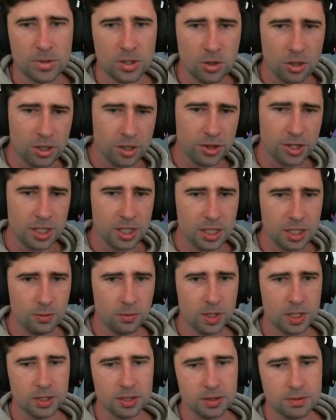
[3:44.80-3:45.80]
Gotta think he
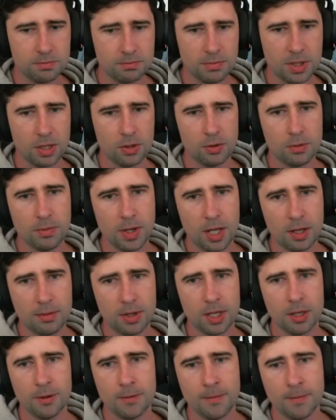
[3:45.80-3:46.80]
wins middle,
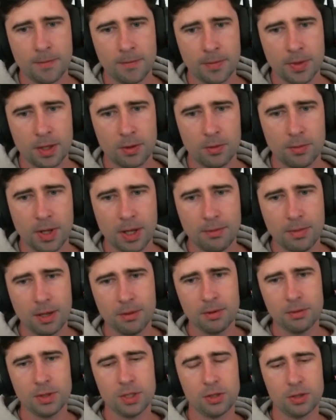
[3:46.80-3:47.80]
maybe.
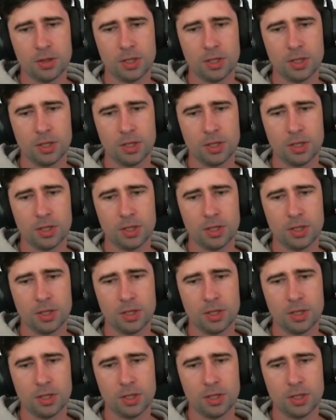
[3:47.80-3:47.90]
Maybe we do